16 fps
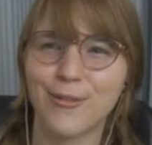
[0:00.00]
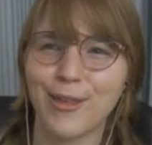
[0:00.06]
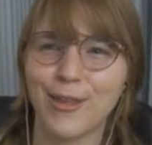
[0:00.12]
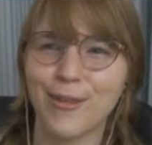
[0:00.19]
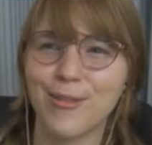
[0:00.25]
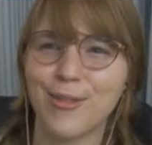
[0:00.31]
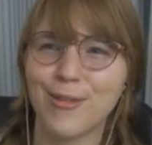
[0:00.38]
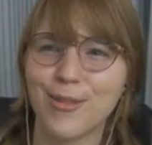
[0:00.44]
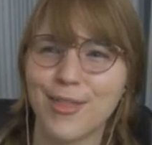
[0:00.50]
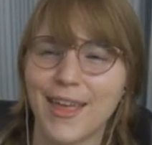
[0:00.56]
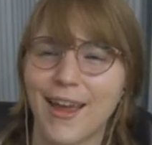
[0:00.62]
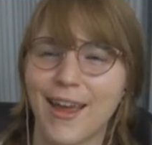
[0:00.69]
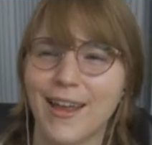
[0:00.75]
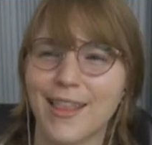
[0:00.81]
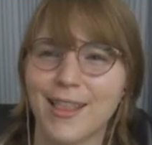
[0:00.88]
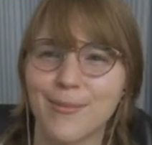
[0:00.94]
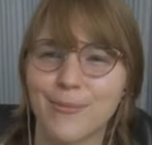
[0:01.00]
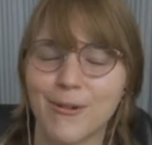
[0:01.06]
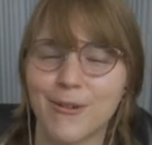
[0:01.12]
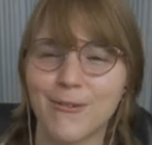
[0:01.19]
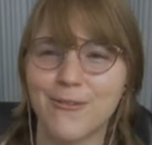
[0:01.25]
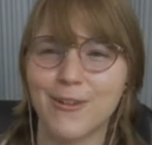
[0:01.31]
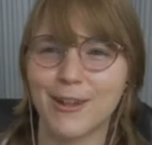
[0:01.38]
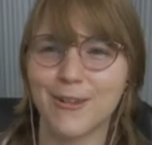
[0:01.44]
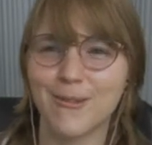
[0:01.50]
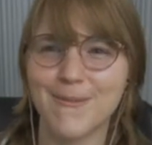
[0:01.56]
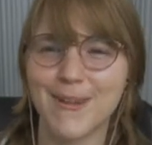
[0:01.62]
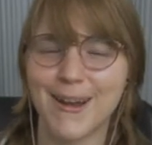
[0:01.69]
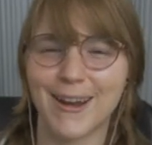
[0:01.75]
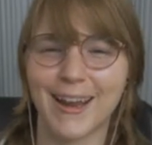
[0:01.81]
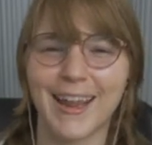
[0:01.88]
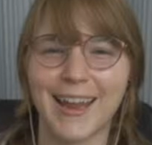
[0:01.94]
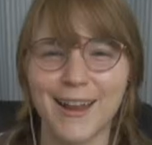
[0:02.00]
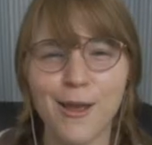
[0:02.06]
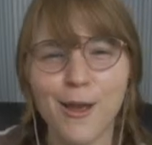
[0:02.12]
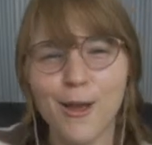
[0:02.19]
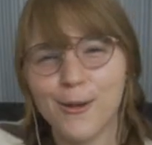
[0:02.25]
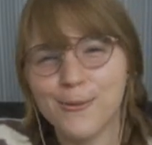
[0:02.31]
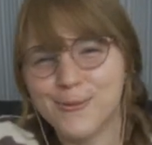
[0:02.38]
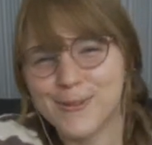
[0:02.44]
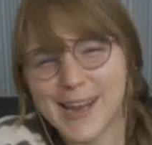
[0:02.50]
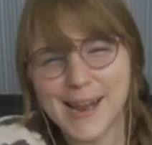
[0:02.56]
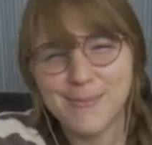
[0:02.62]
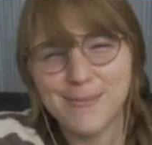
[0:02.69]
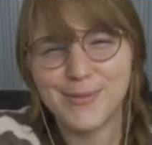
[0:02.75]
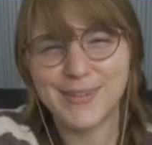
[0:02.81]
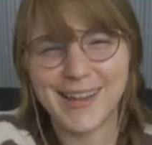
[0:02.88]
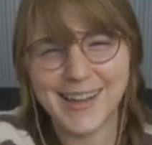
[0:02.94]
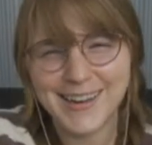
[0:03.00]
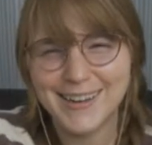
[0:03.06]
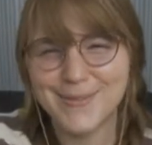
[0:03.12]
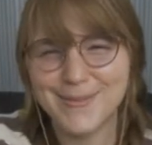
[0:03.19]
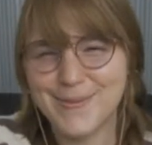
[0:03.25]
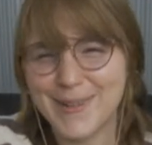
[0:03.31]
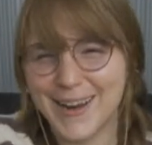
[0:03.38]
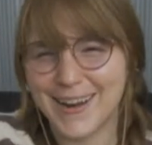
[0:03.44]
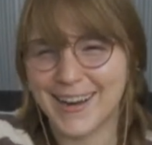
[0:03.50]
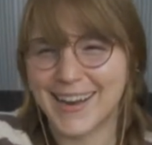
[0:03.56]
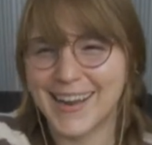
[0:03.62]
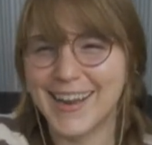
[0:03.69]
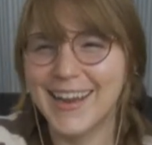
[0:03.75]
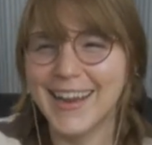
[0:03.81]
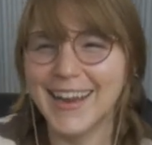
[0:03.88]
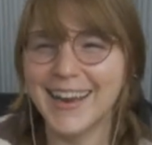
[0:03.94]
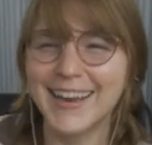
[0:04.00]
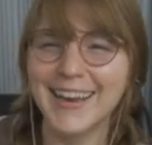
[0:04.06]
what you do there and support fellow American. Red-blooded American.